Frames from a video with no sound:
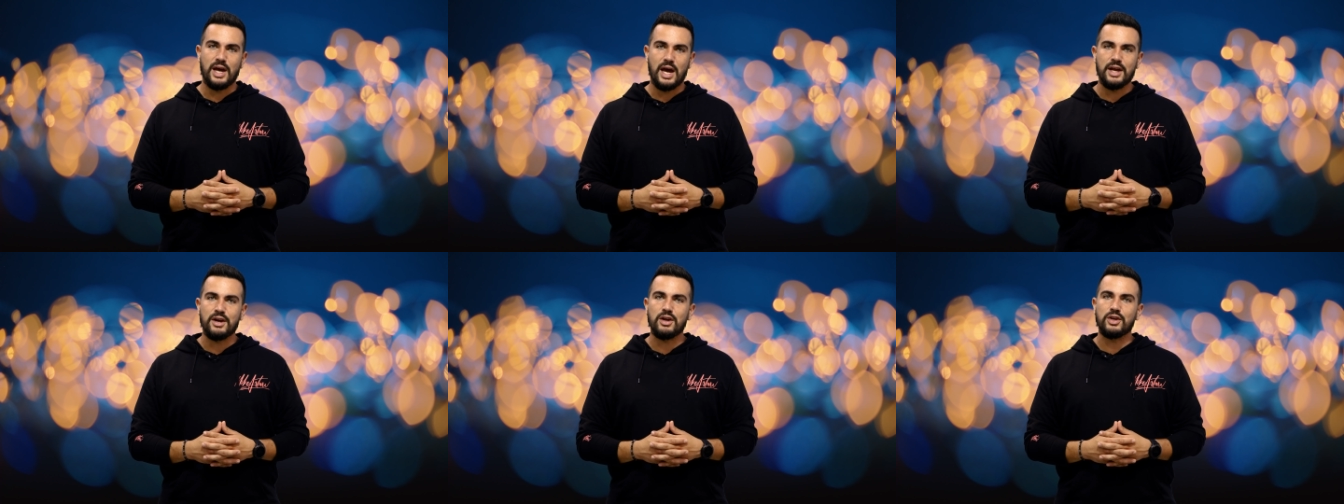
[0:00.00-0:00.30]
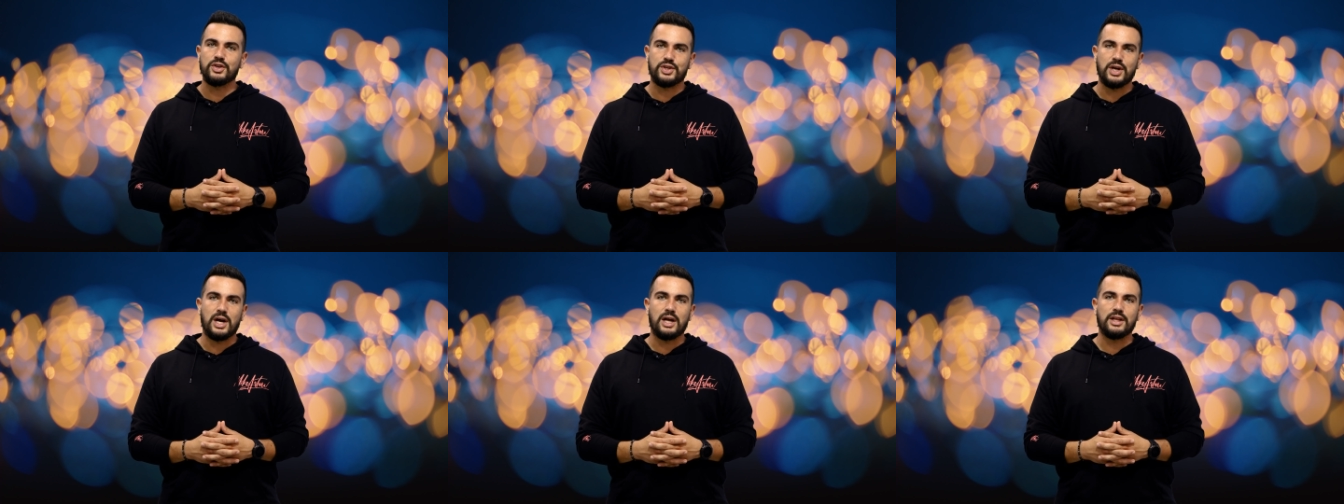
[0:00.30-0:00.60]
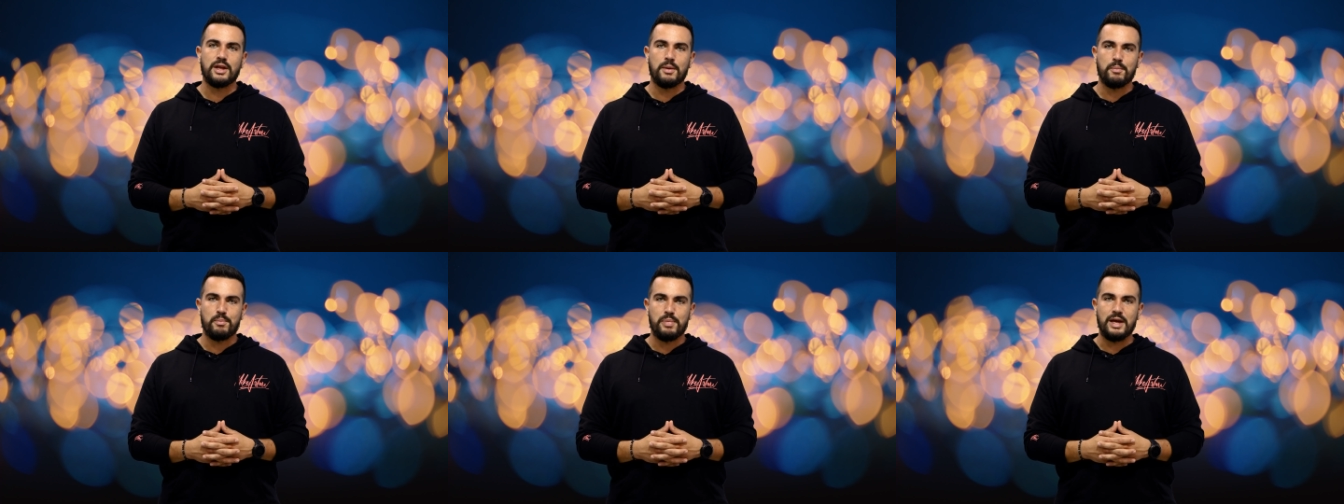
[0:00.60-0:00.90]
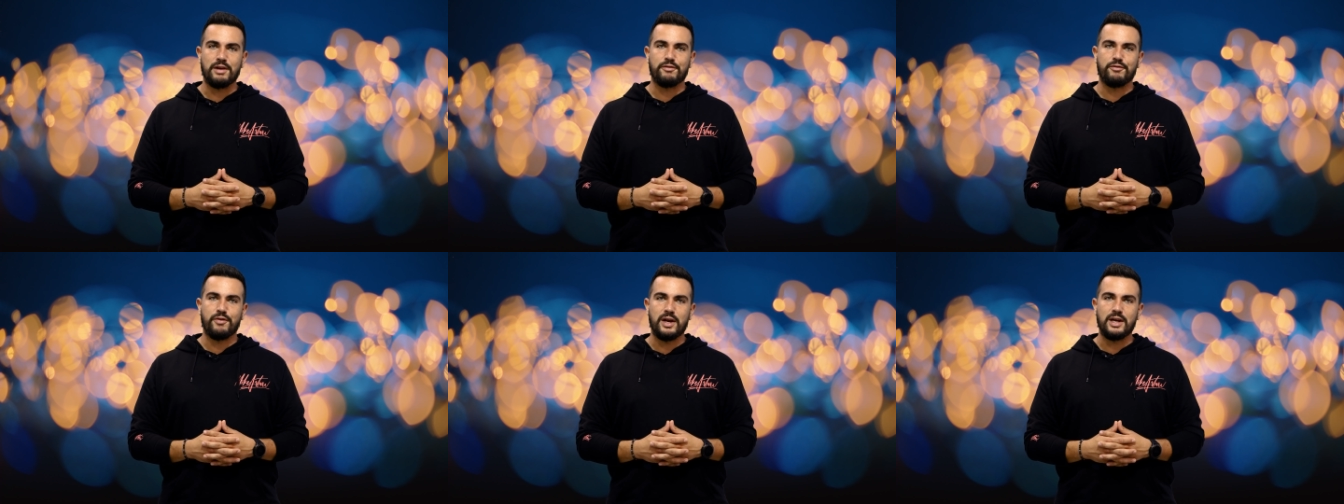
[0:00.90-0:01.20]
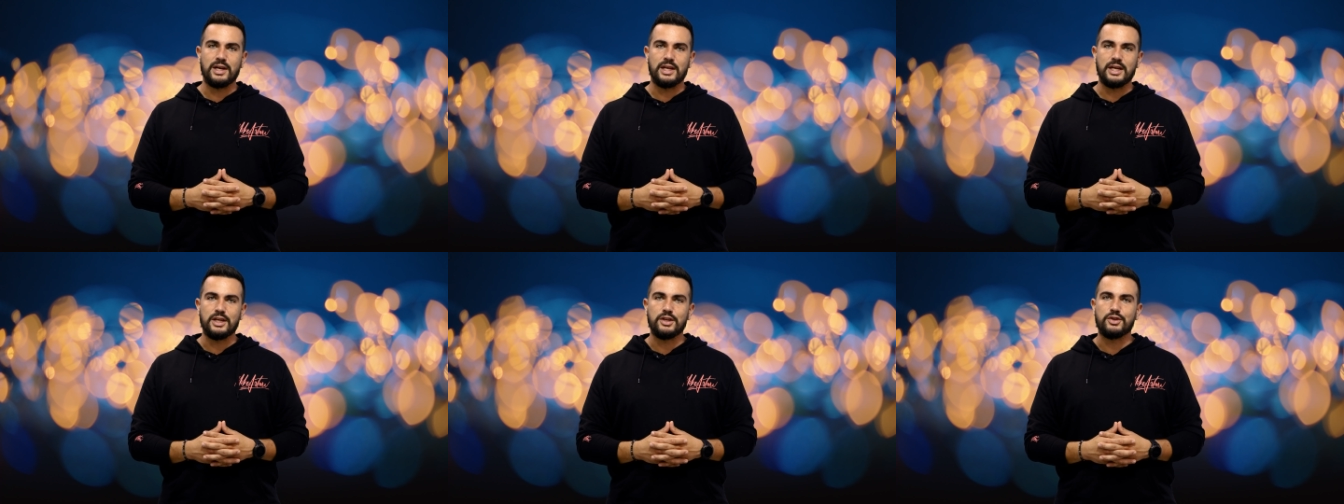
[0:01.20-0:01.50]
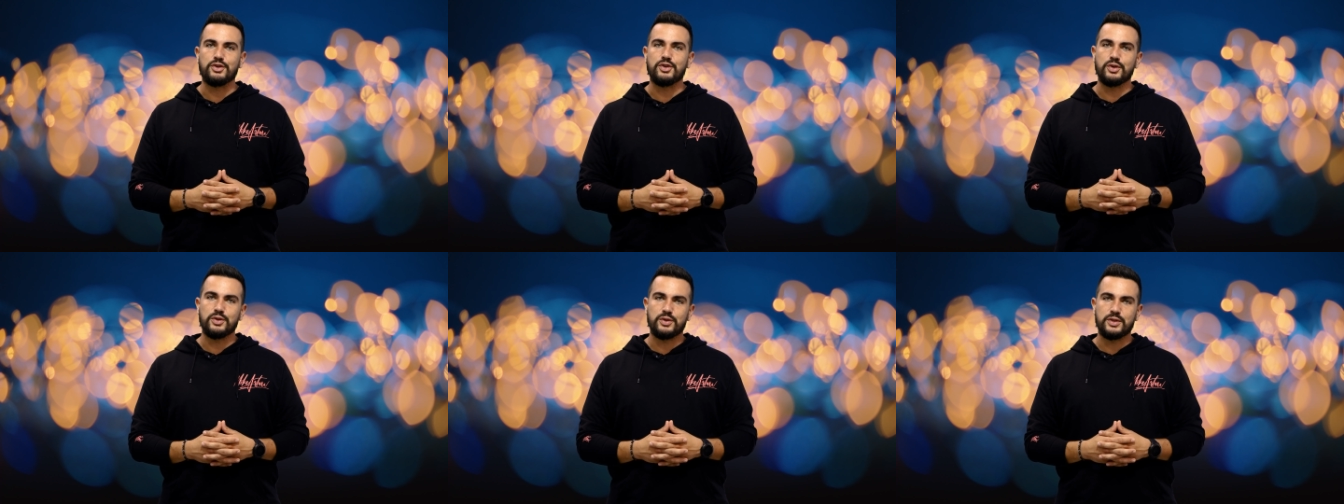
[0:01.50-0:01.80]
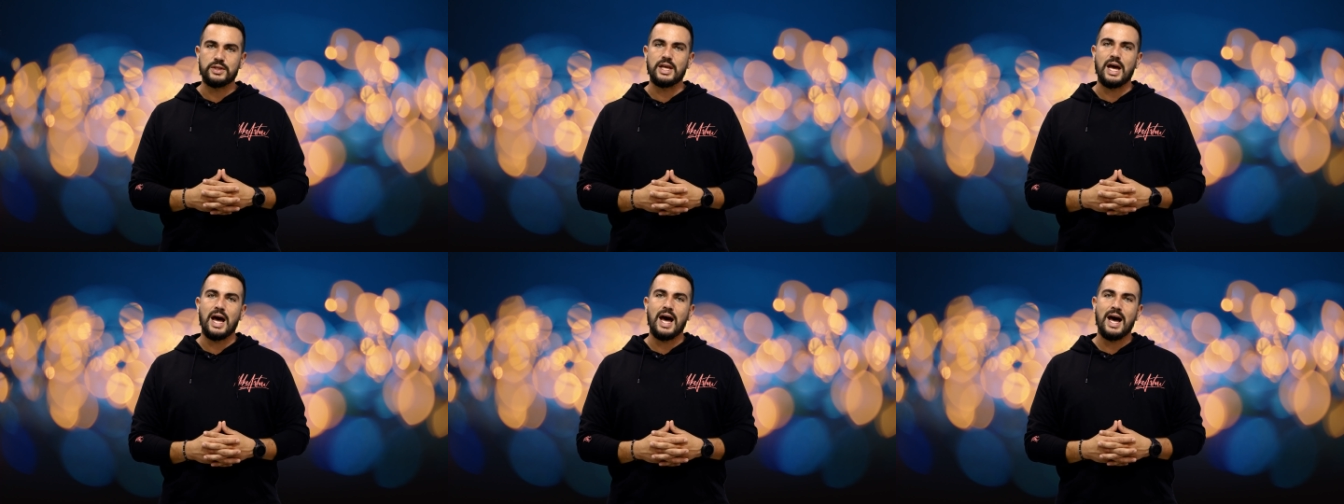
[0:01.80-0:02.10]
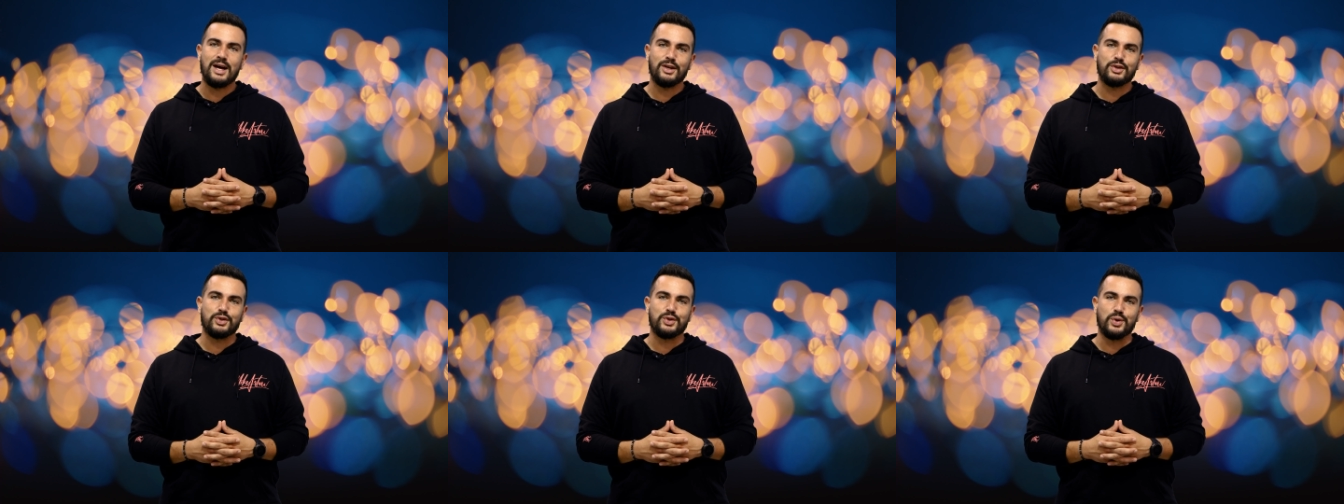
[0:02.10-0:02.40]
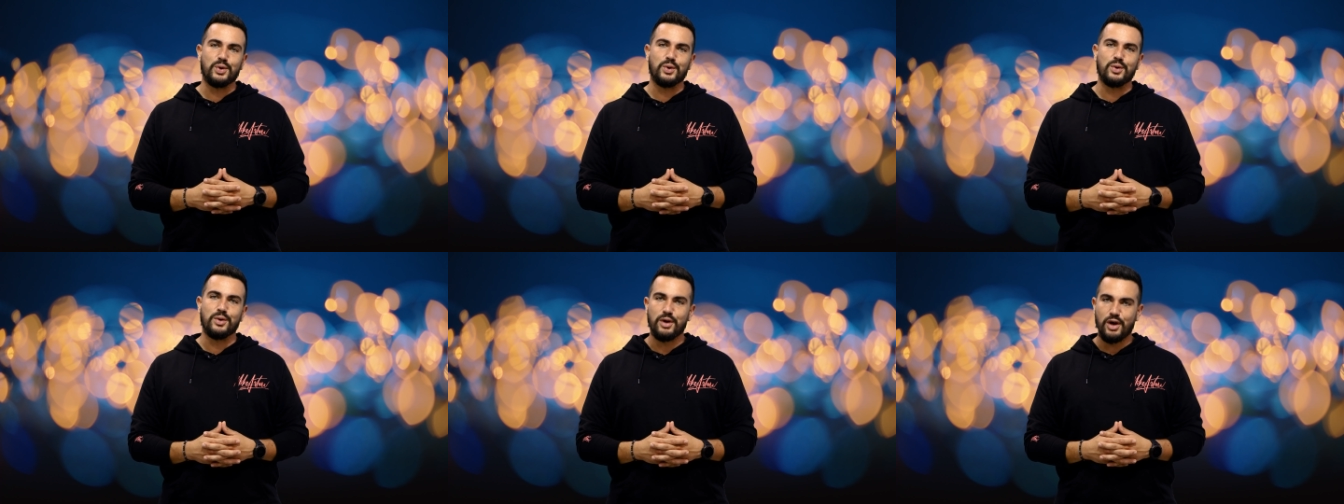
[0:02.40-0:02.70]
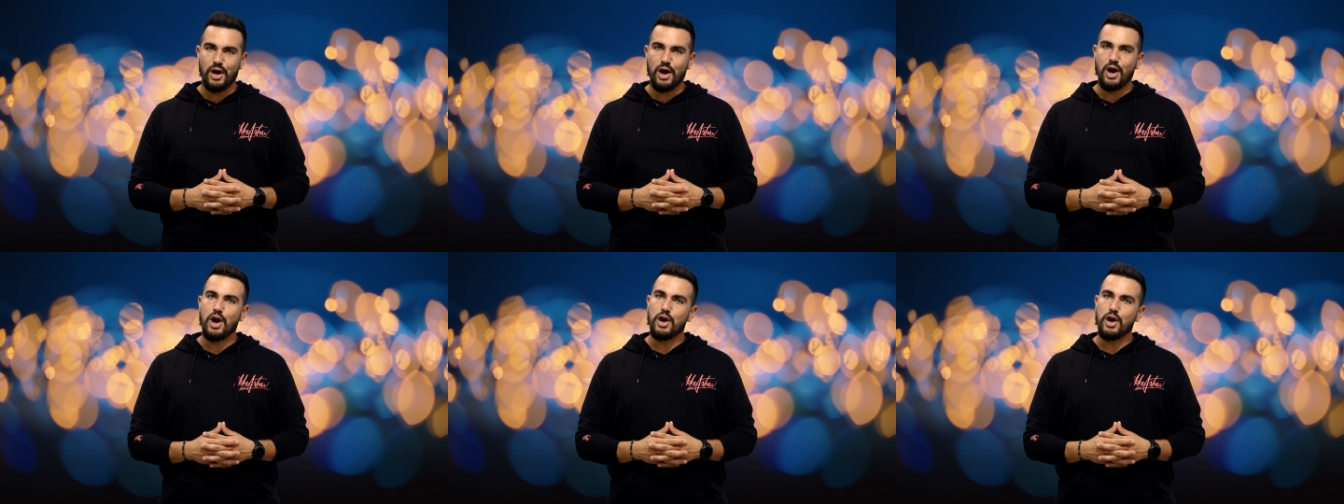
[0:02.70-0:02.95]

and are child and pet friendly due to the outdoor,